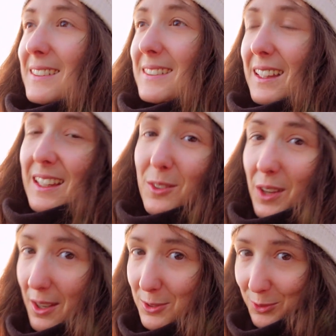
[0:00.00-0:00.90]
they don't
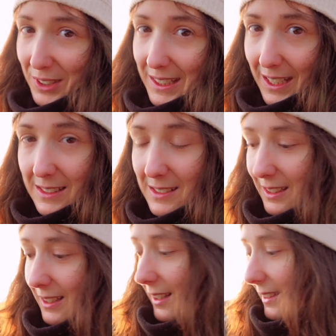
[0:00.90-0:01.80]
have to feel
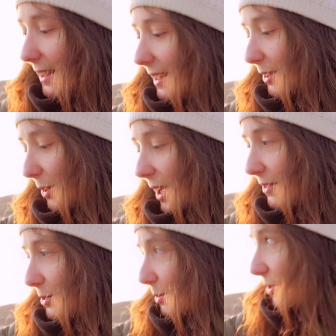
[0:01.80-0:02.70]
guilty and that they don't have
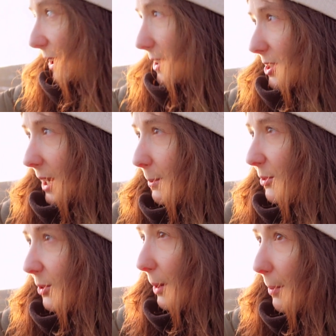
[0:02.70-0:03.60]
to feel
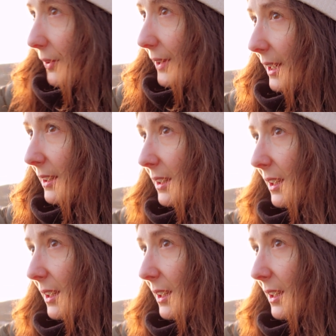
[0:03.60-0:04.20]
shameful about that.